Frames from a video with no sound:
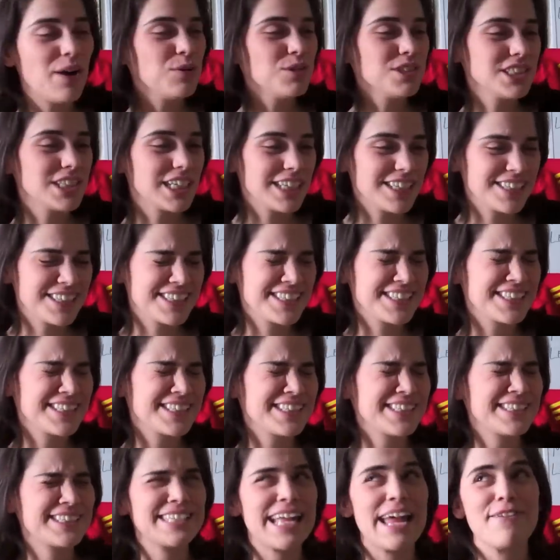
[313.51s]
I was like
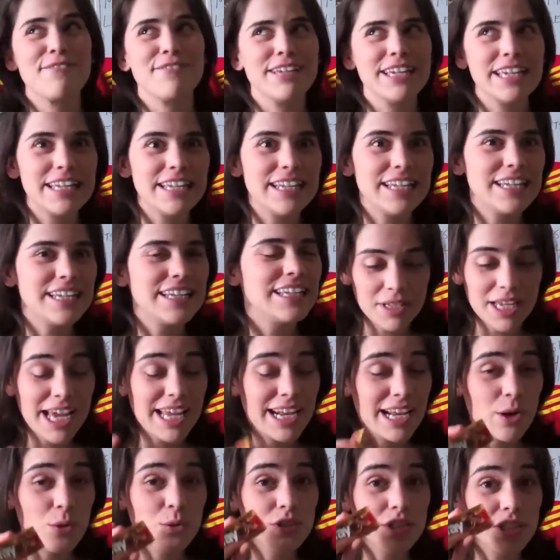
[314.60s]
seven
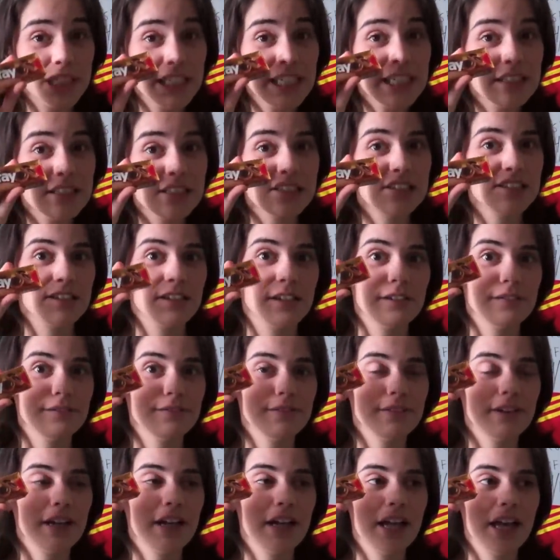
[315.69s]
and I would eat this stuff